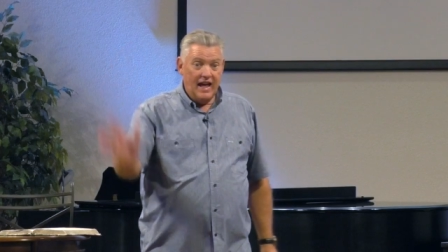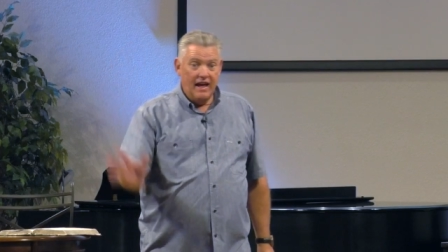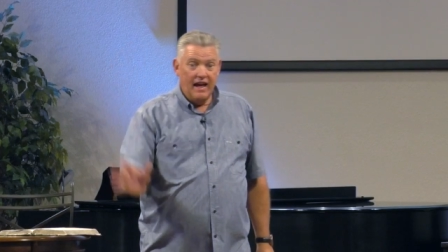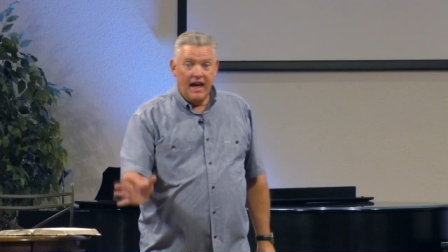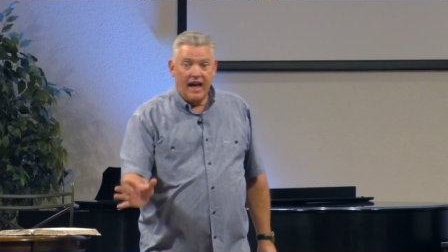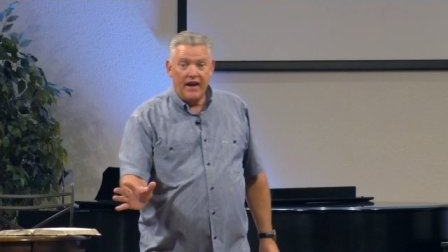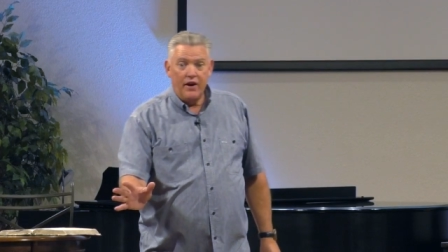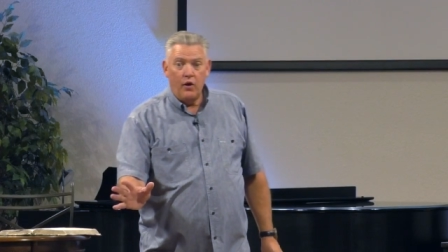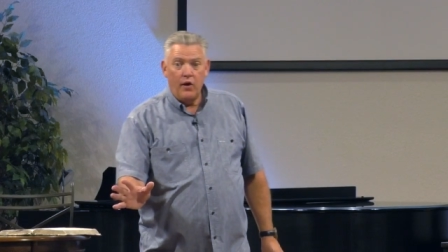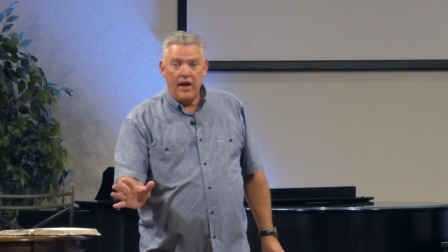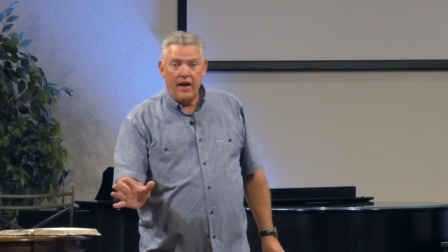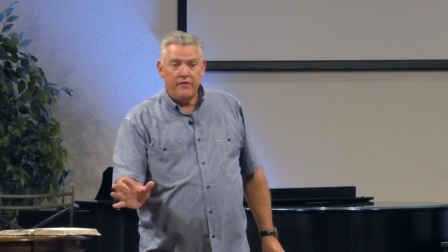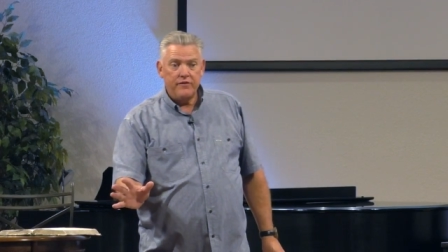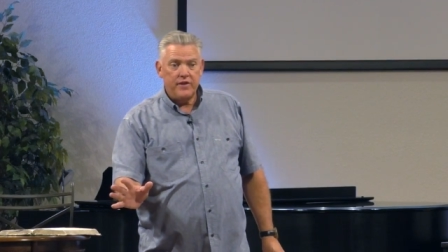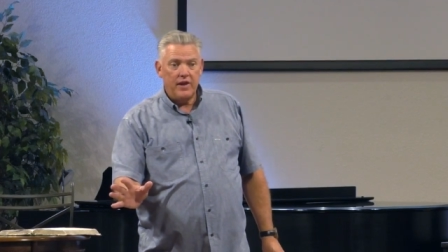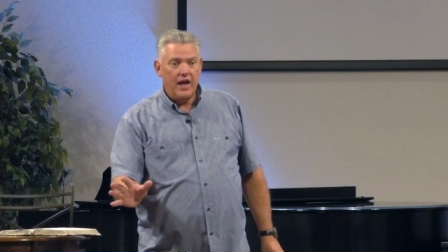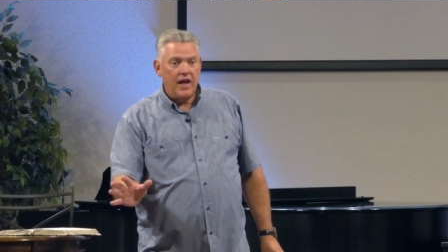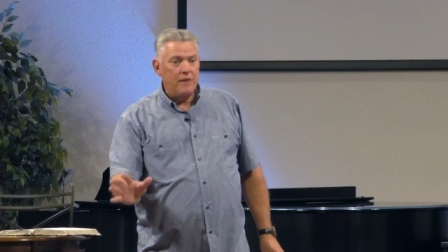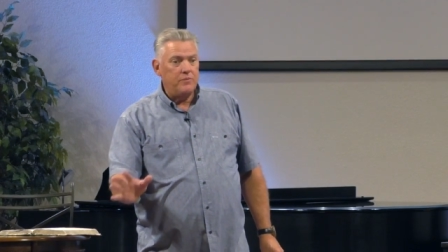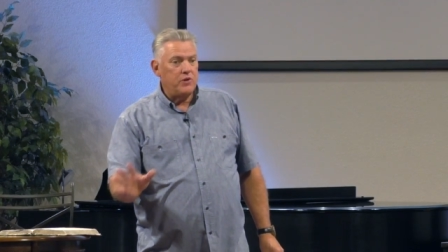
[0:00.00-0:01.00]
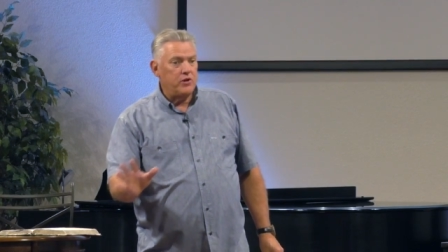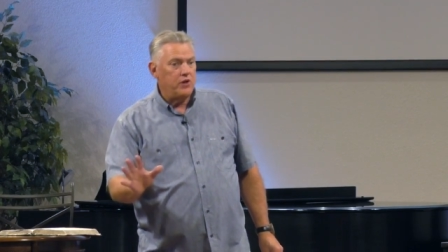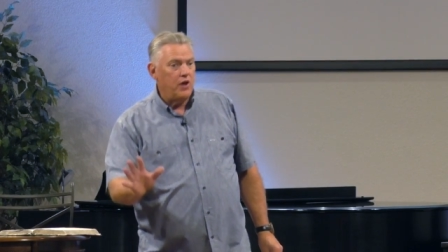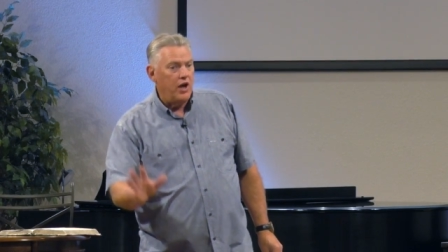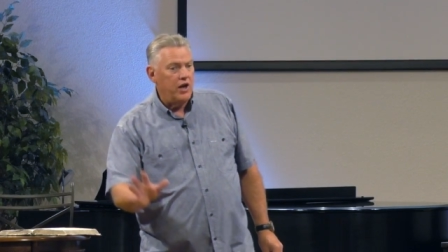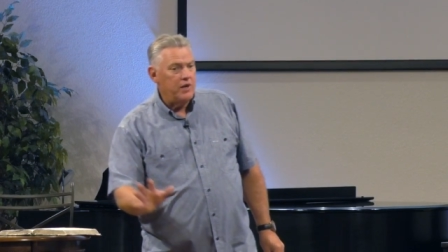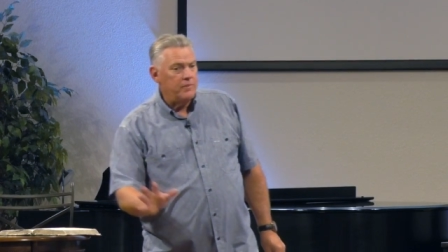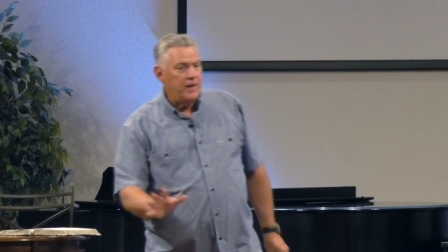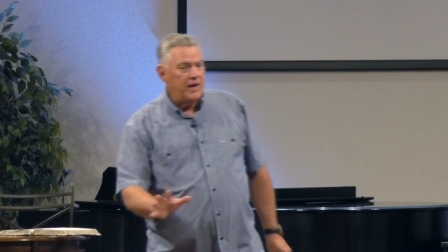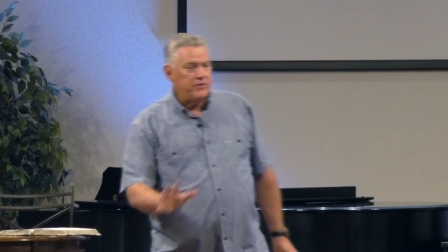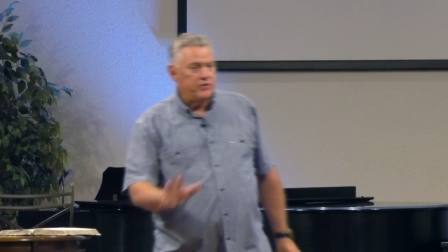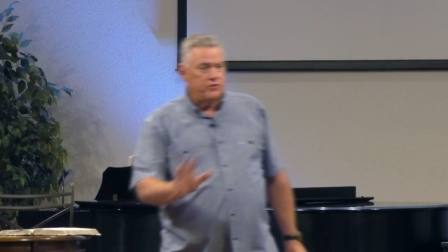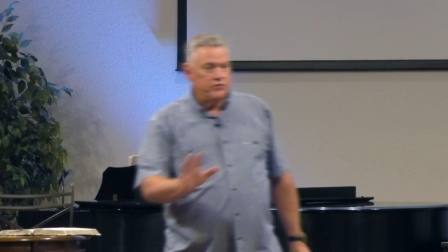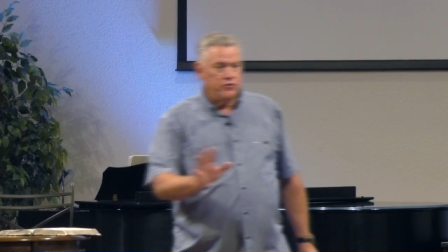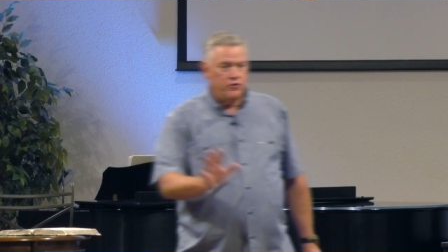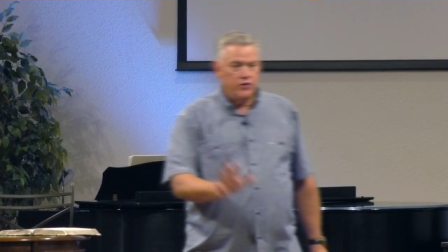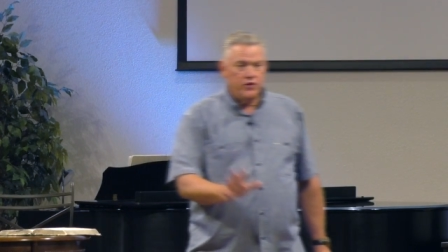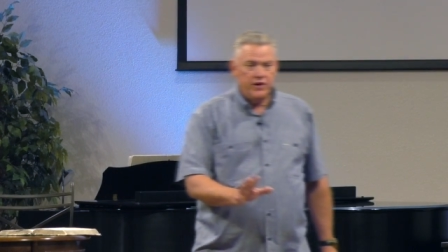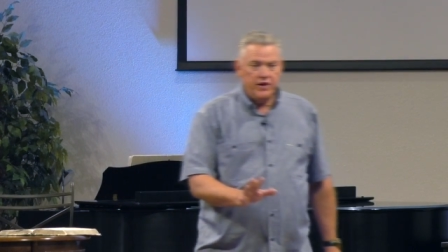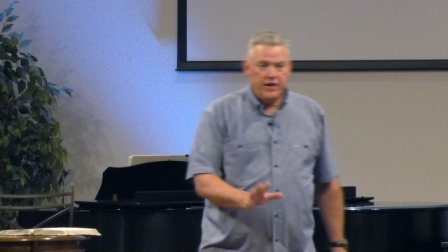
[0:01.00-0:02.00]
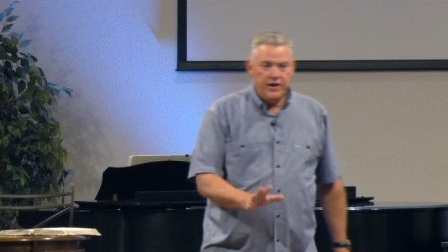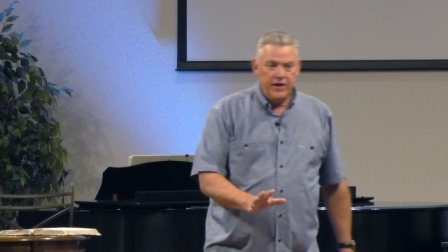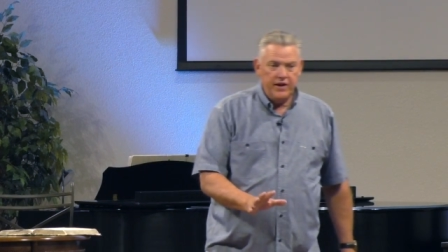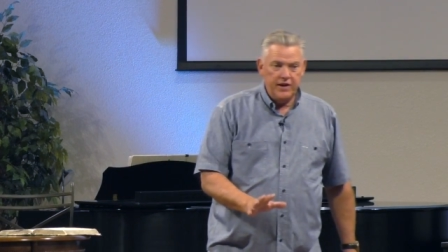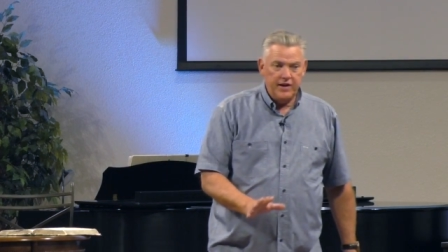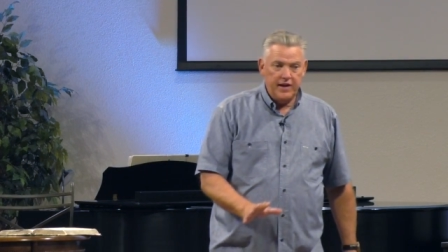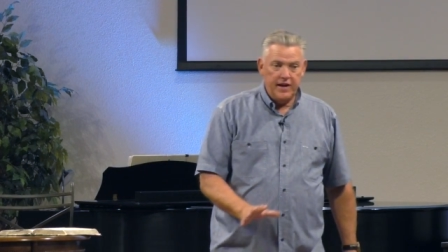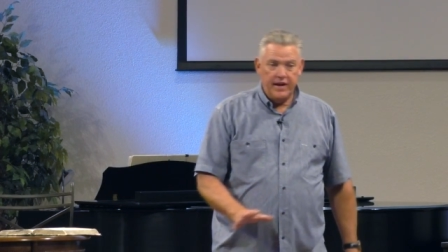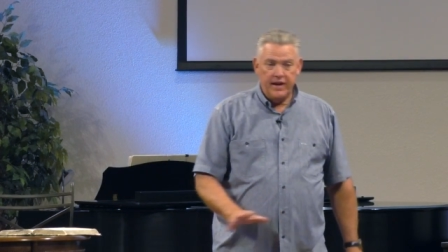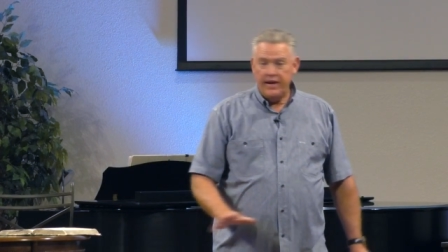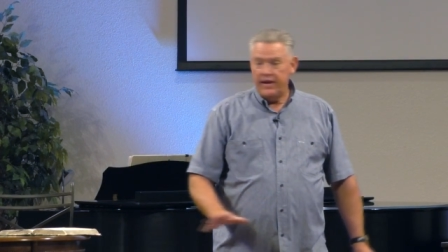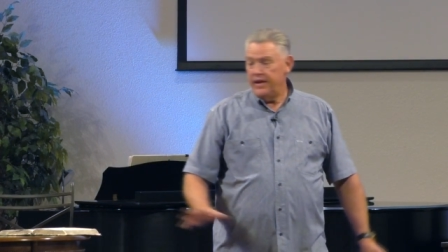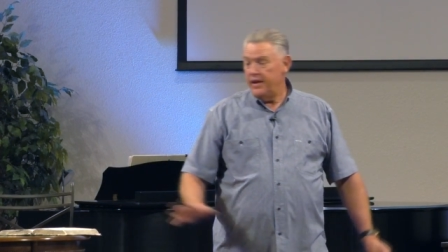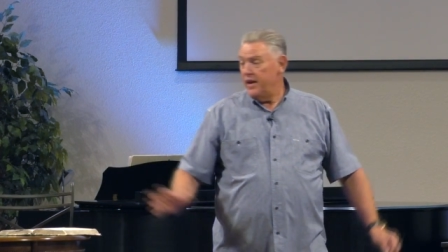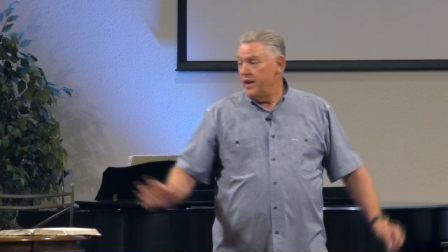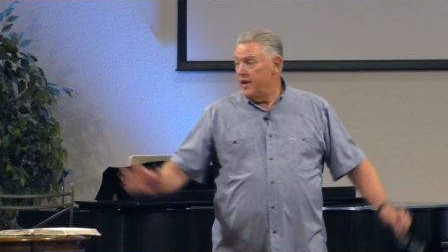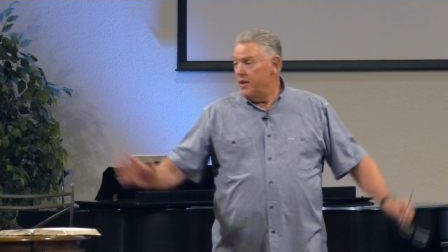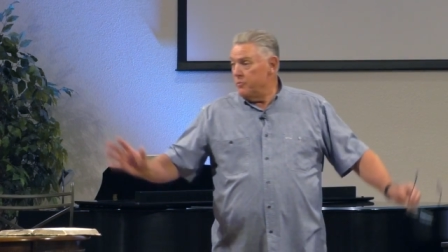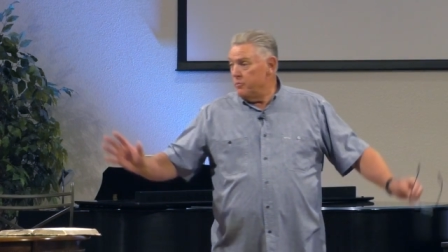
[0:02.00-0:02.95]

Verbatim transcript: I don't have time to talk about the Trinity today,